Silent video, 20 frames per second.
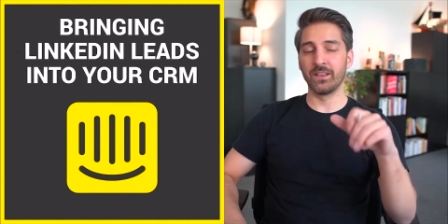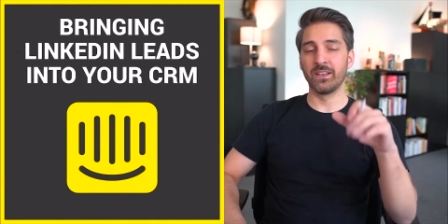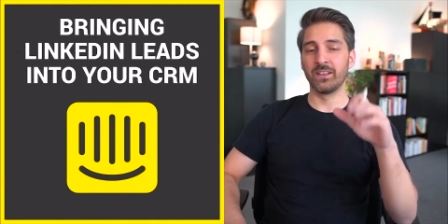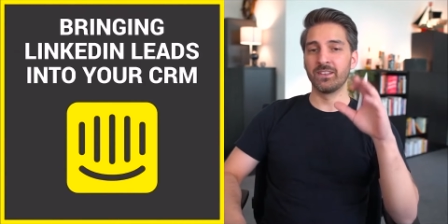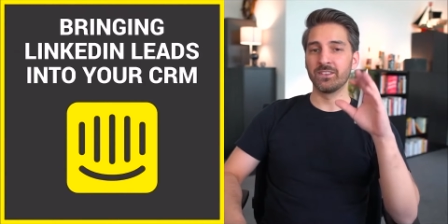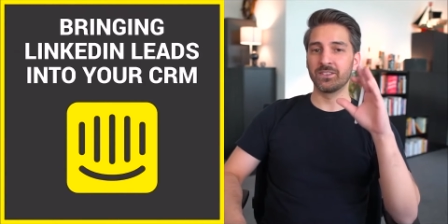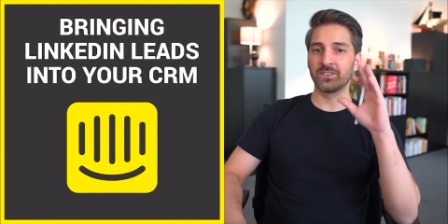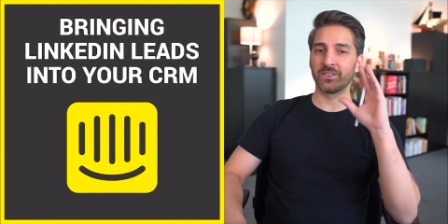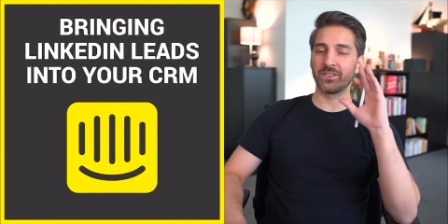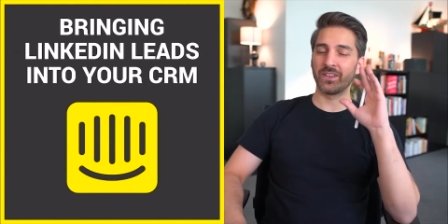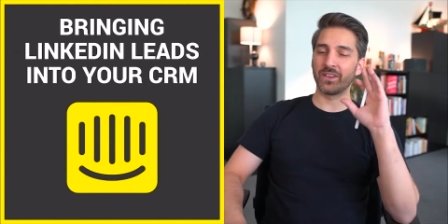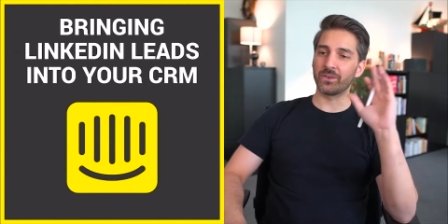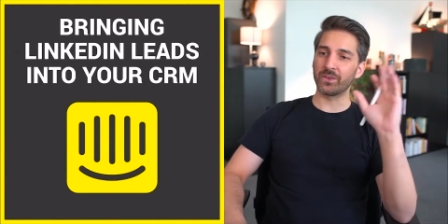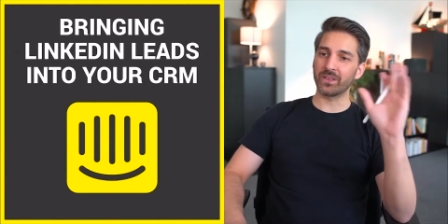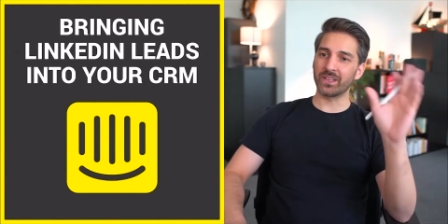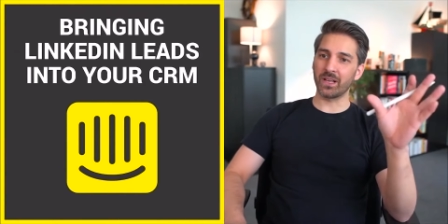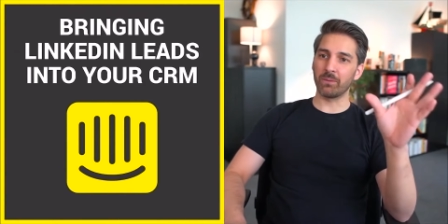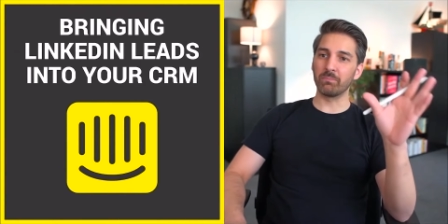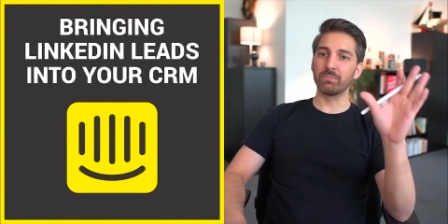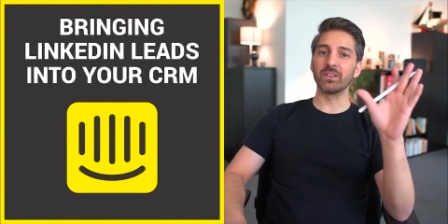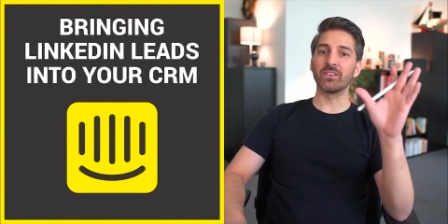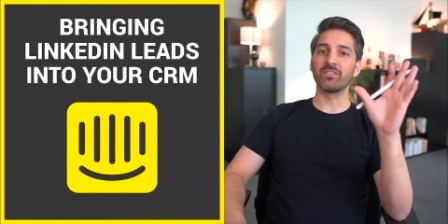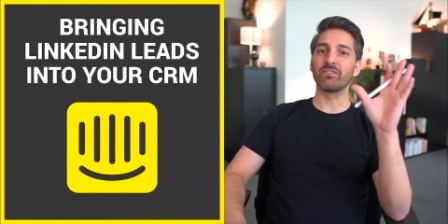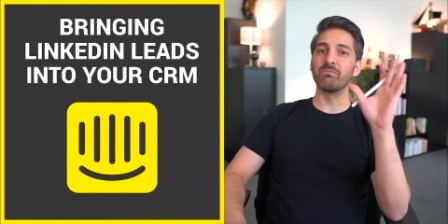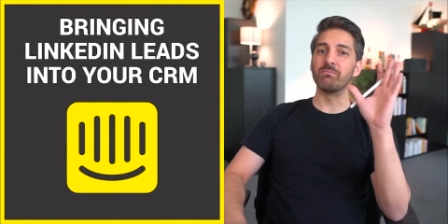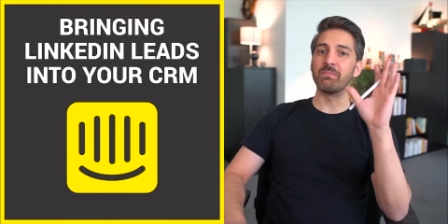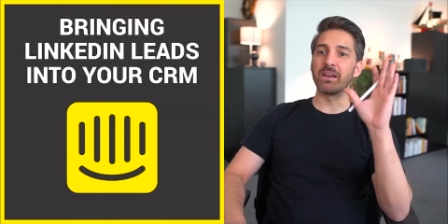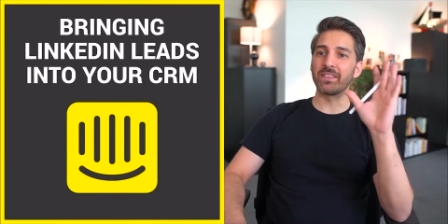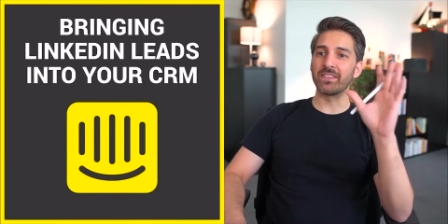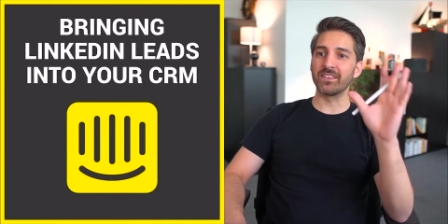So there are a couple of
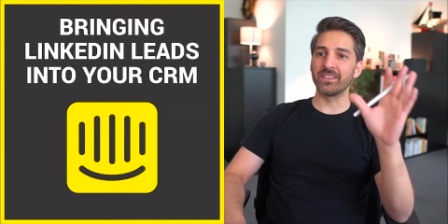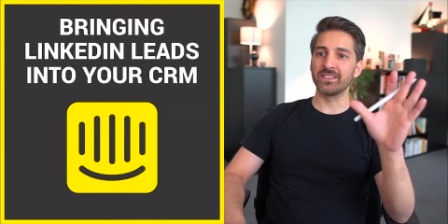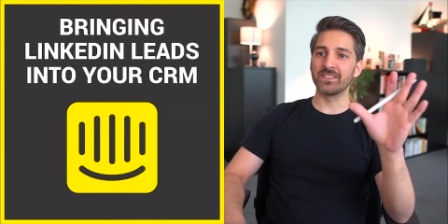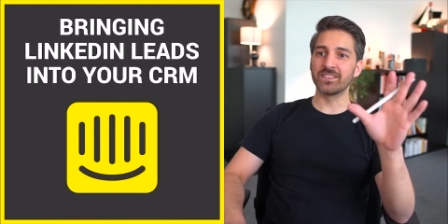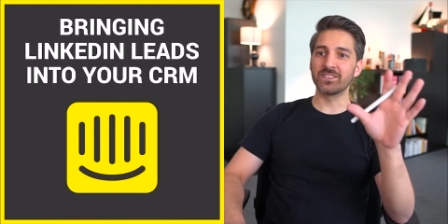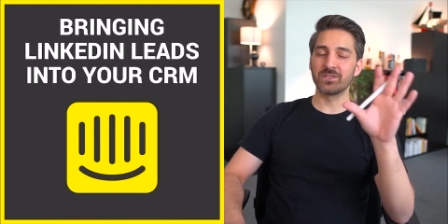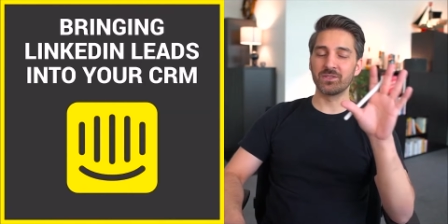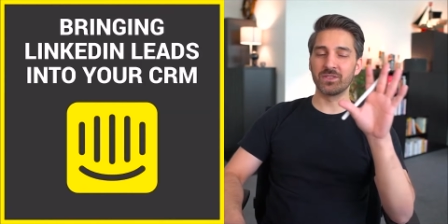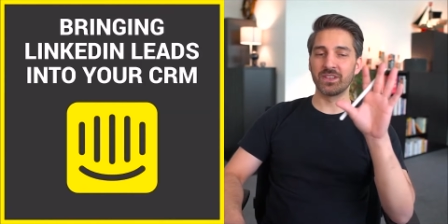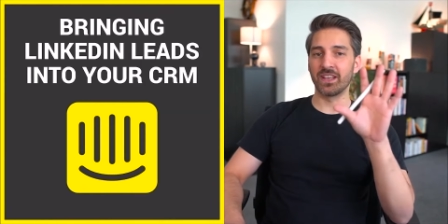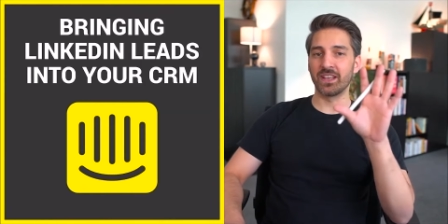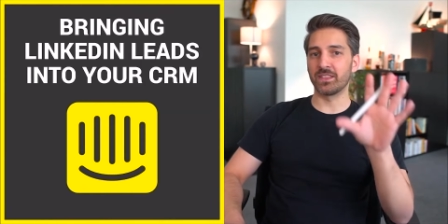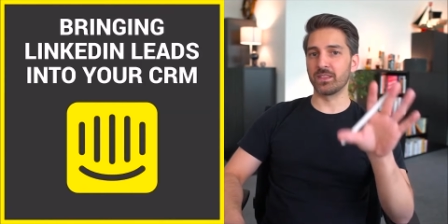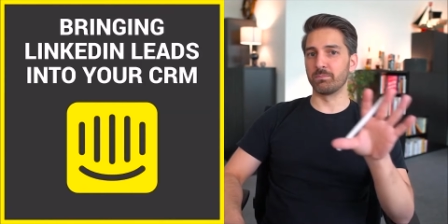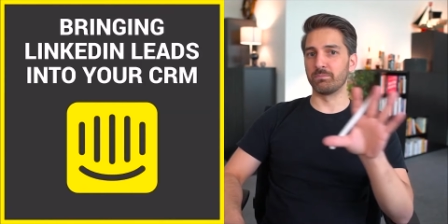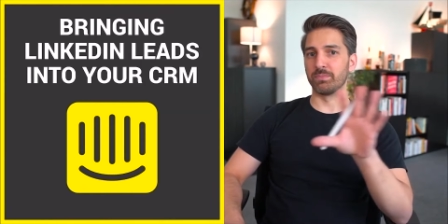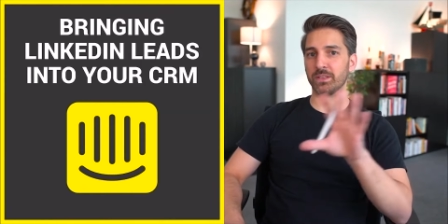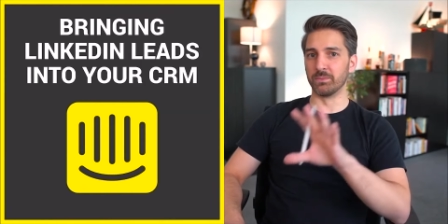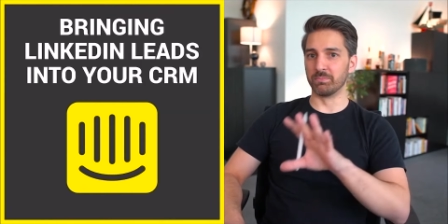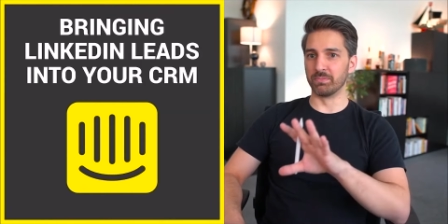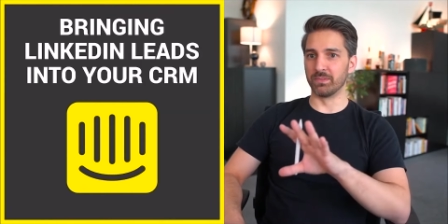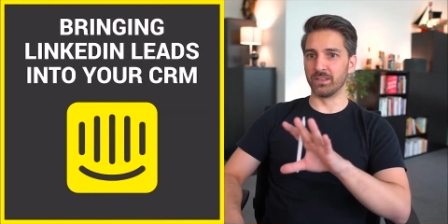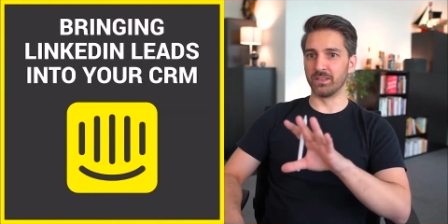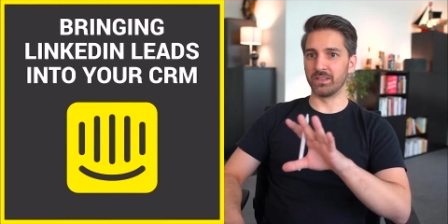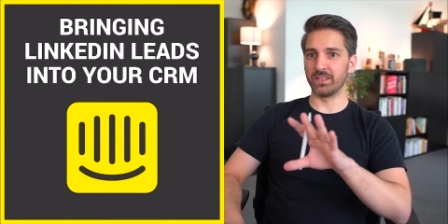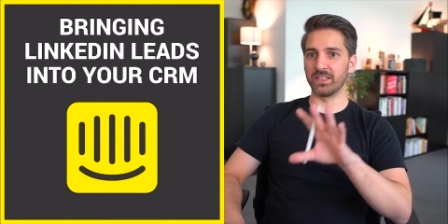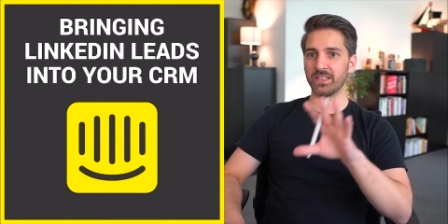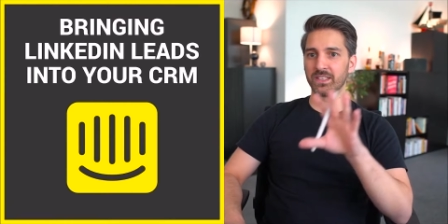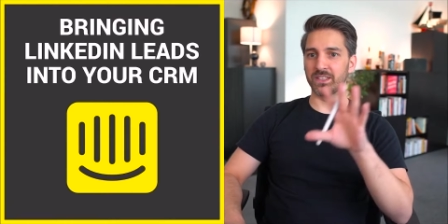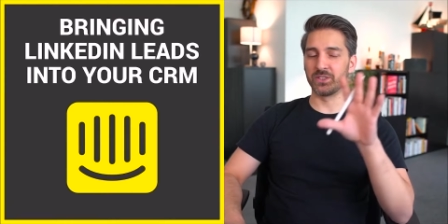methods to get the people
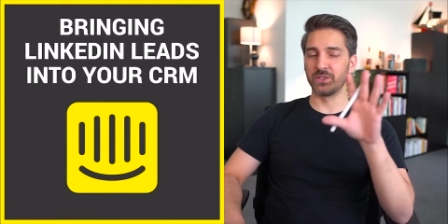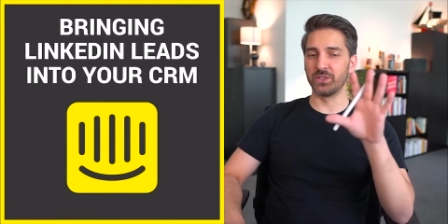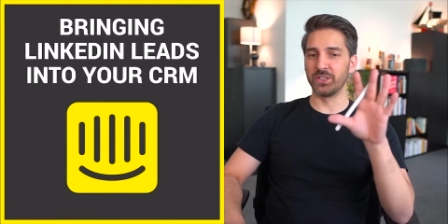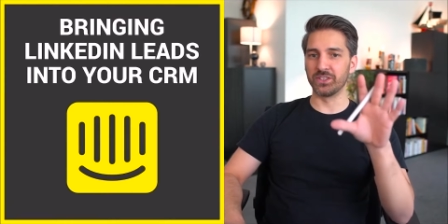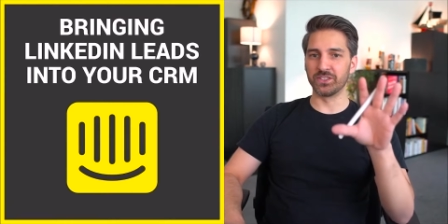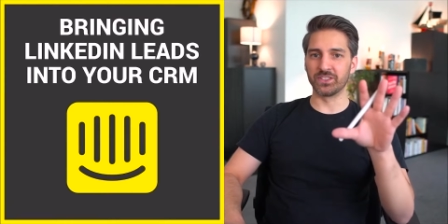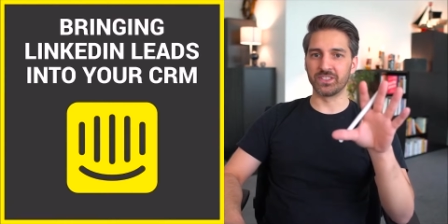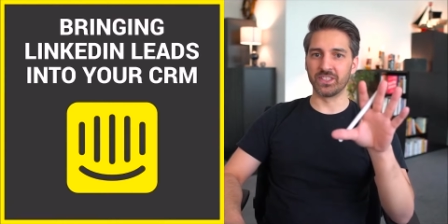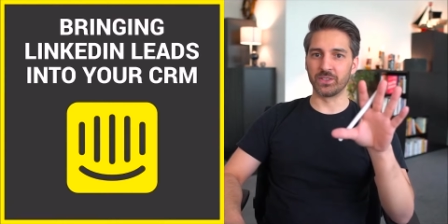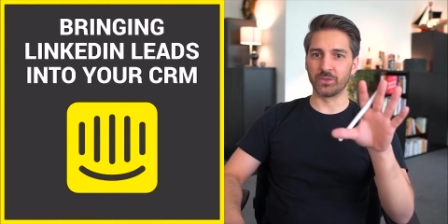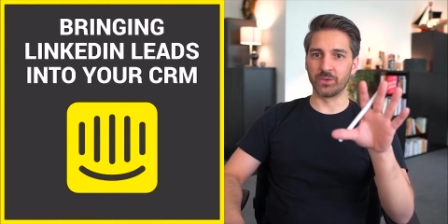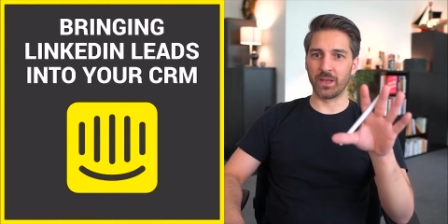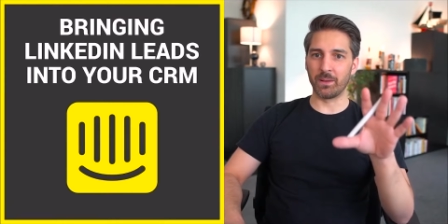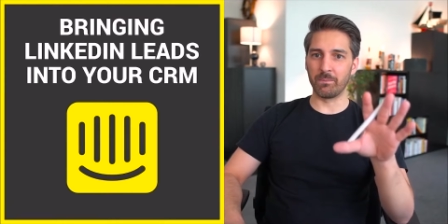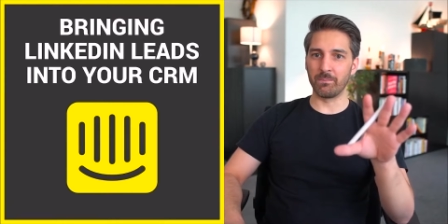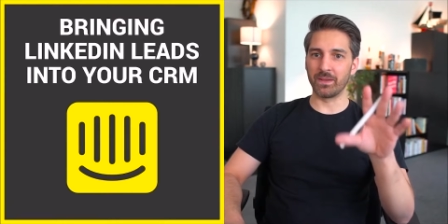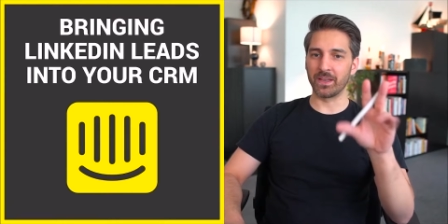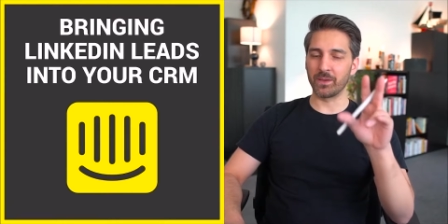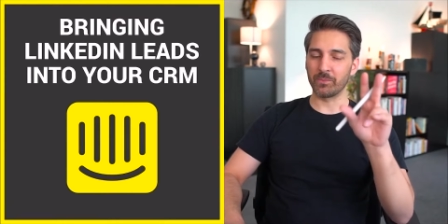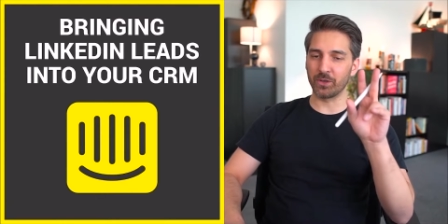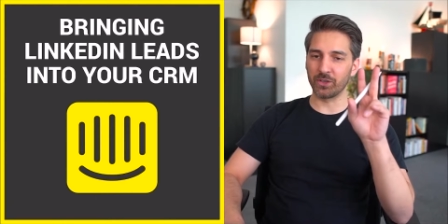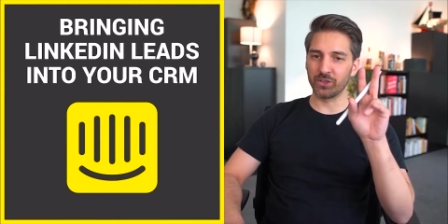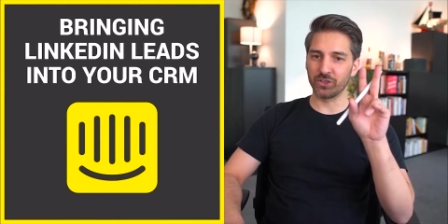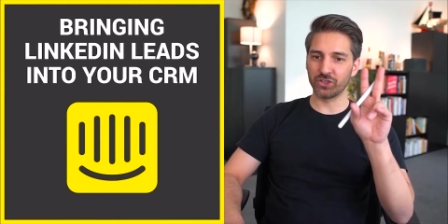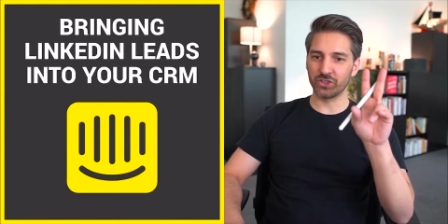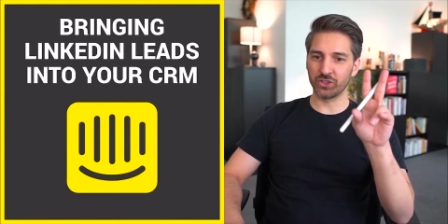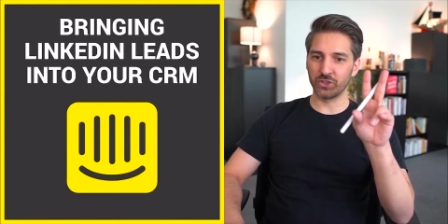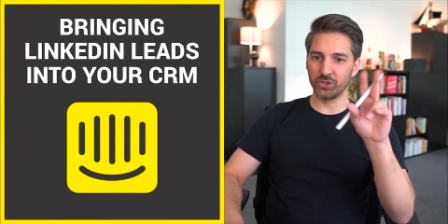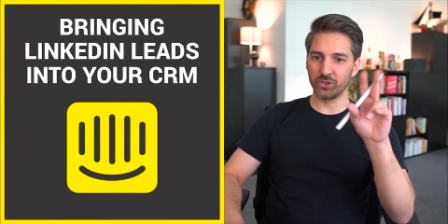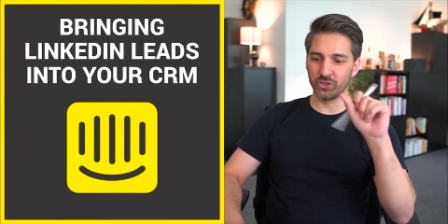uh, to your C R M, and I'm going to
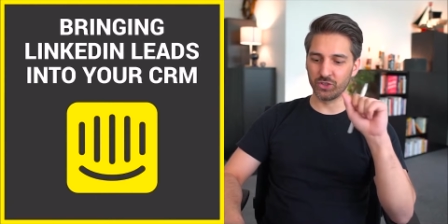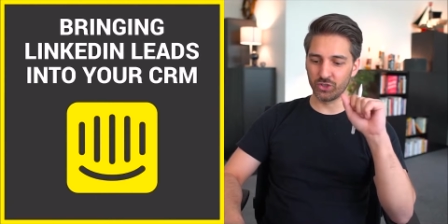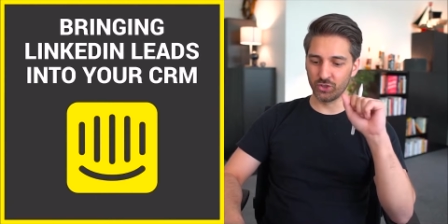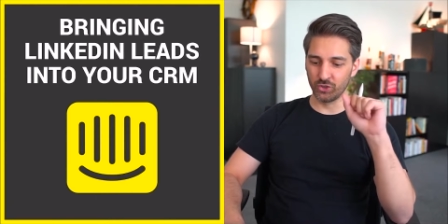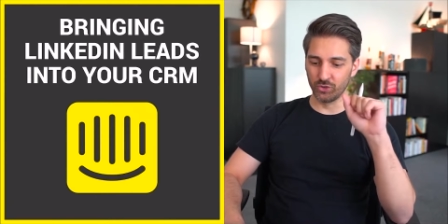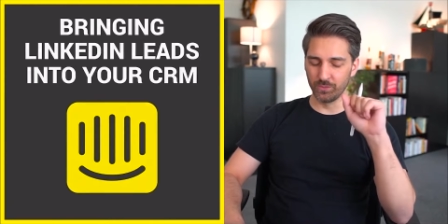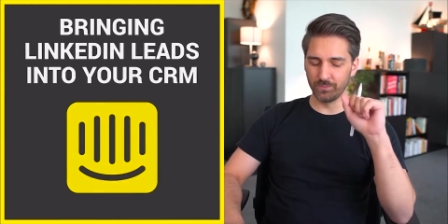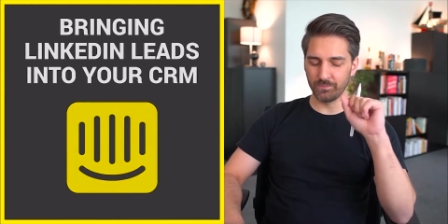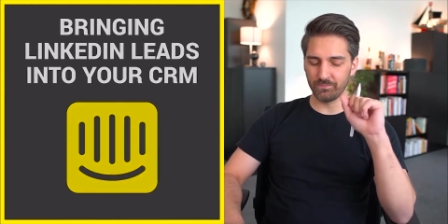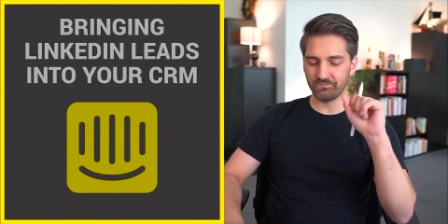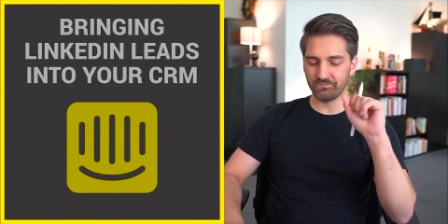show you two.